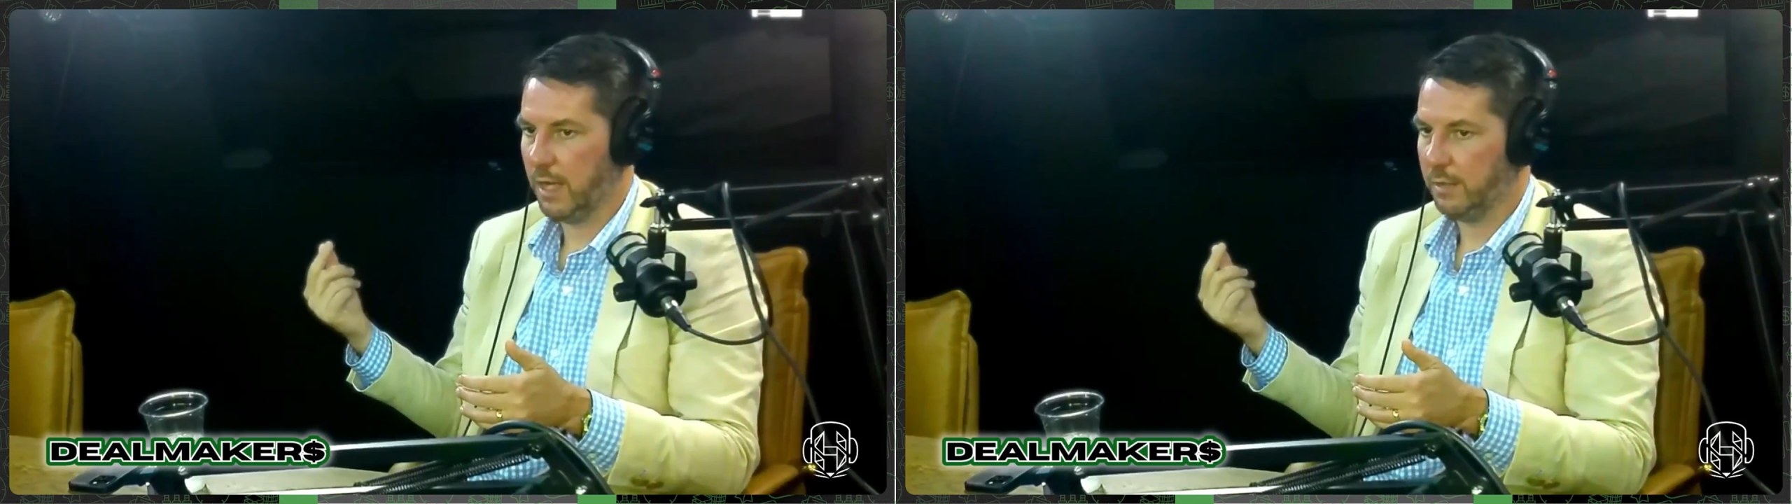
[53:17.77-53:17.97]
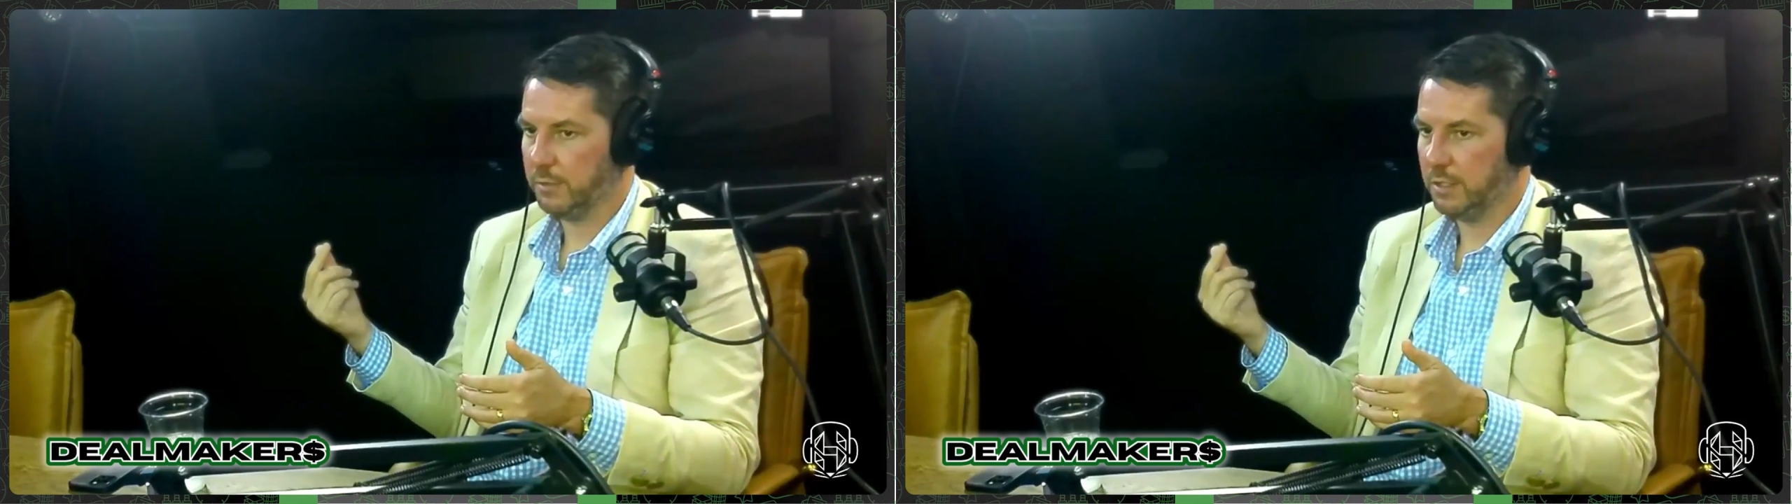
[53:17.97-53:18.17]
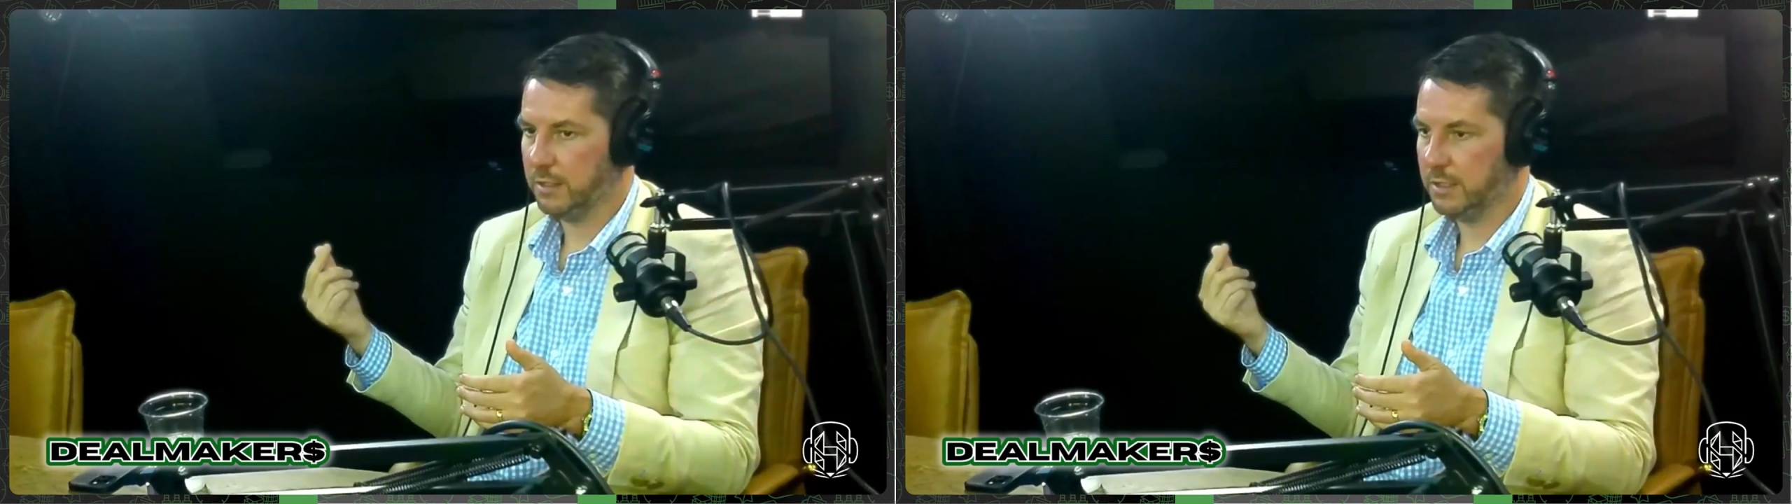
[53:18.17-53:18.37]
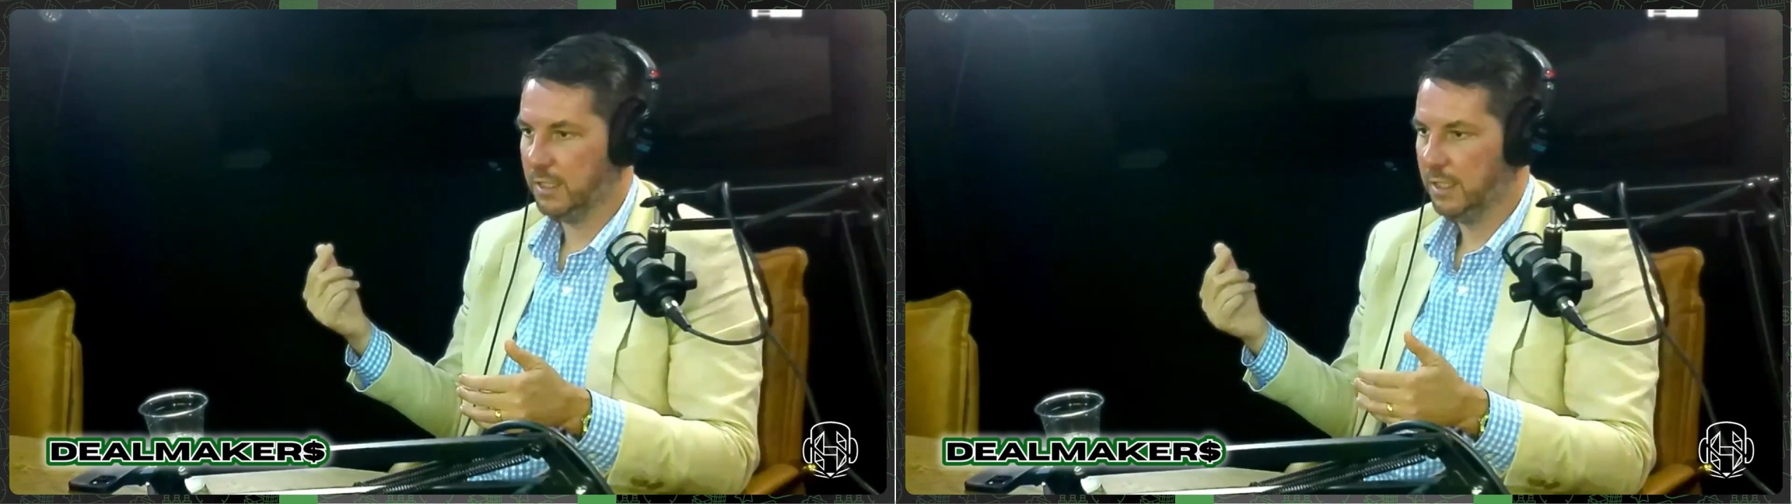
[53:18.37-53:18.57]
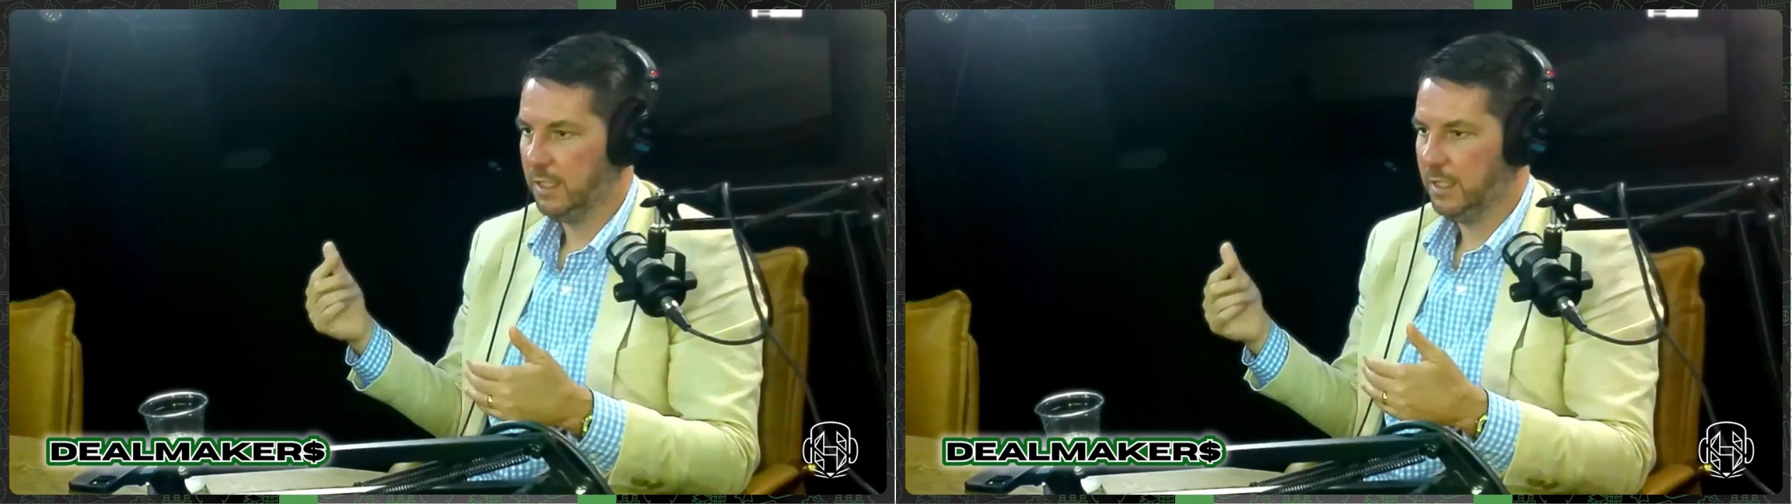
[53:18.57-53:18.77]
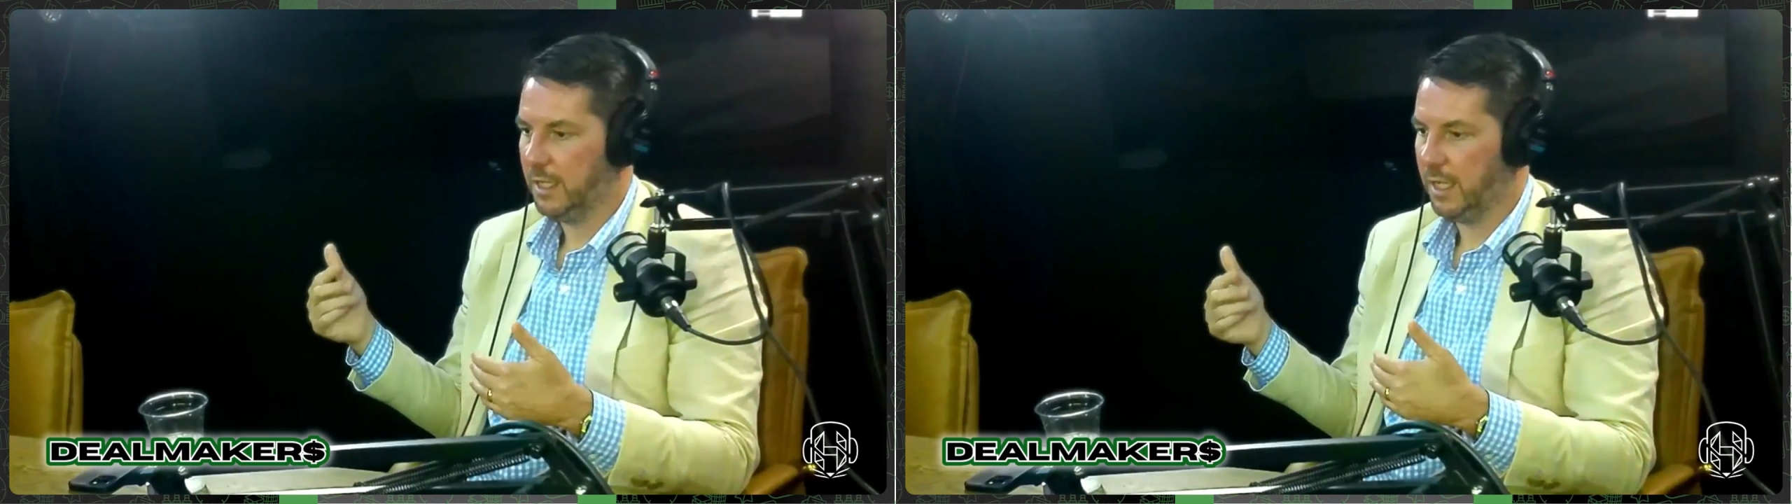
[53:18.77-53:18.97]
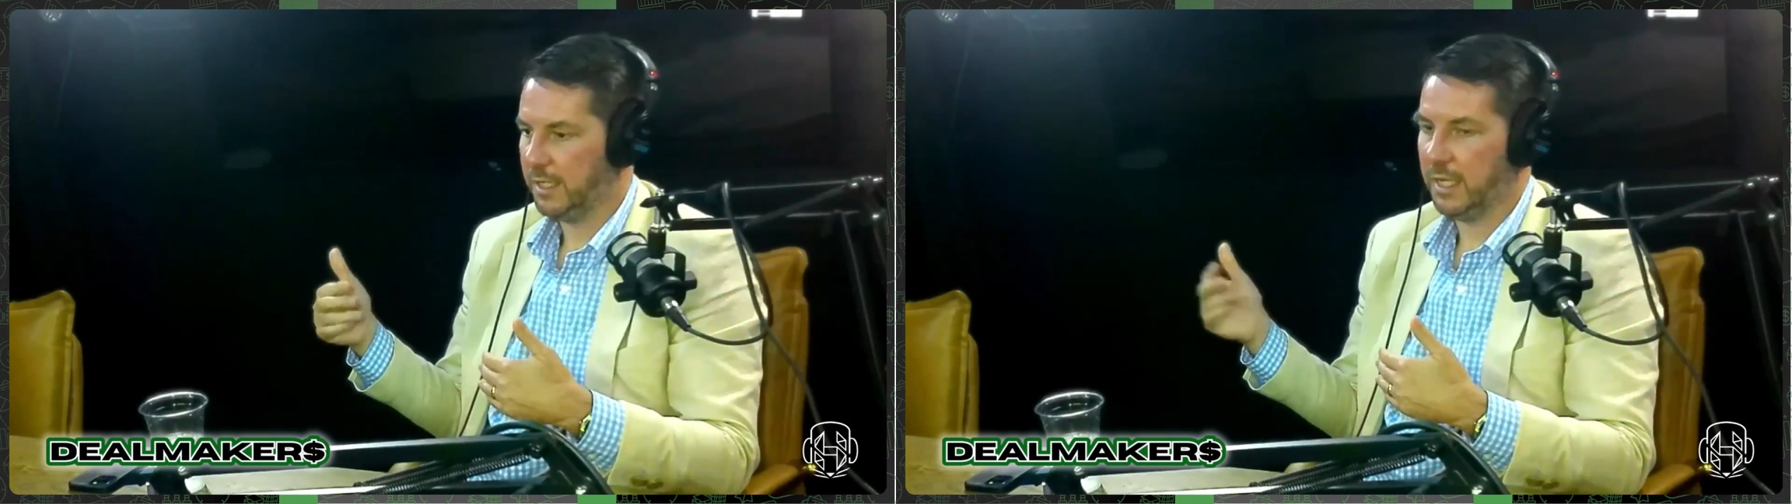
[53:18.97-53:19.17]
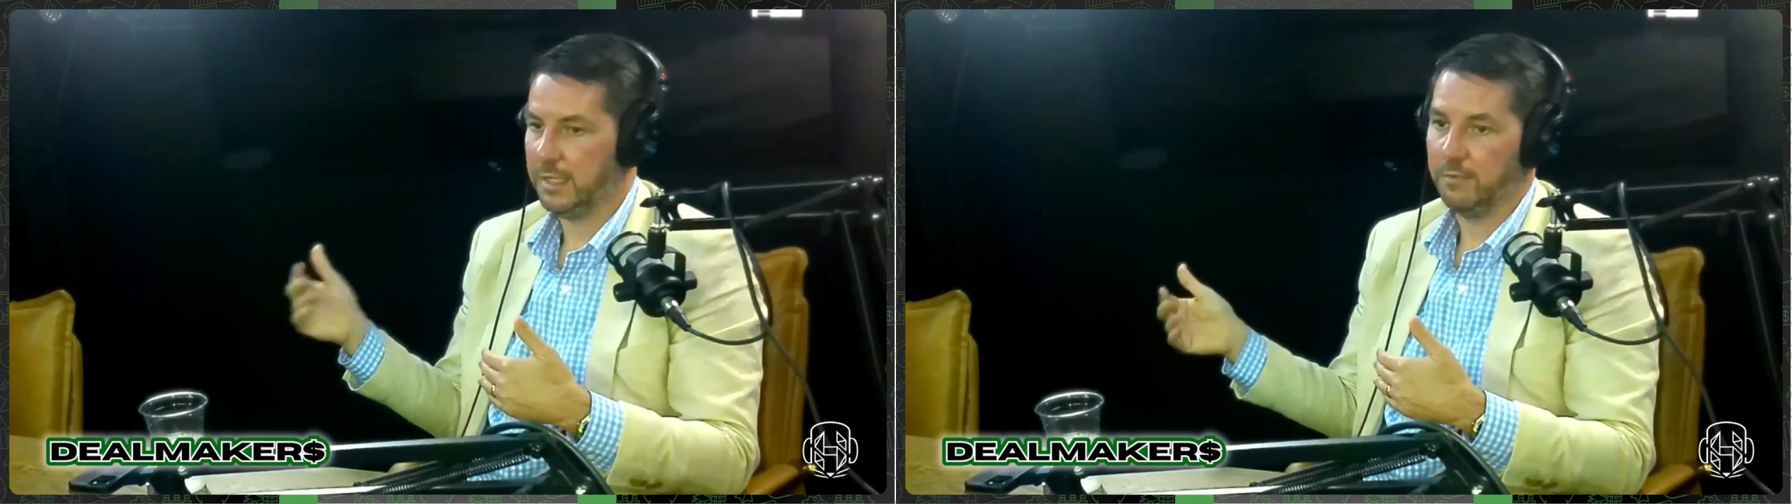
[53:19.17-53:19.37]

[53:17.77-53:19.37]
Right. There are options and